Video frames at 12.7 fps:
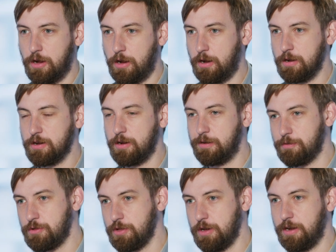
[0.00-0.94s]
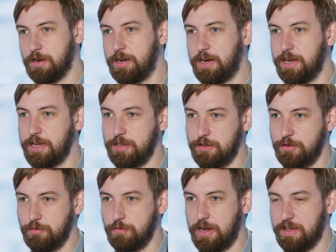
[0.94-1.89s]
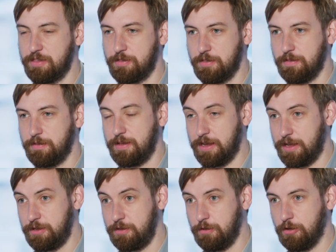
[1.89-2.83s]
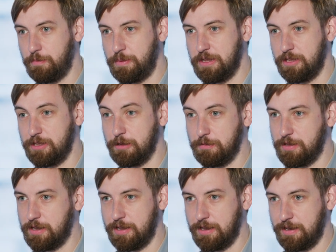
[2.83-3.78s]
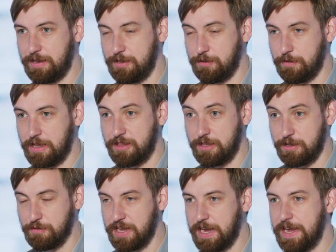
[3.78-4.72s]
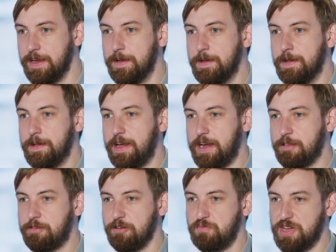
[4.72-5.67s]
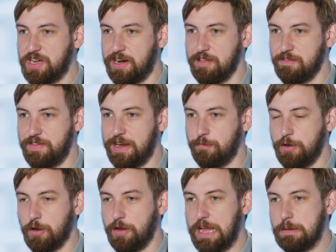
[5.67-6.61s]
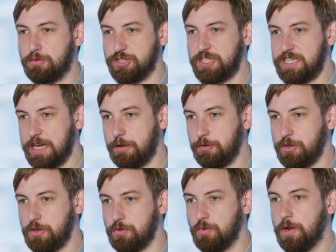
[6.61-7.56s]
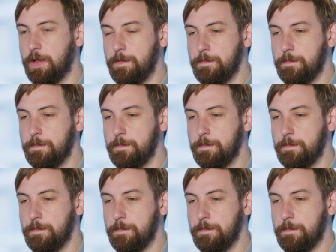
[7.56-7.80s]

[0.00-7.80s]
Hong Kong, Shanghai, US, European Union, and the UK. And so because of that, we are able to tell you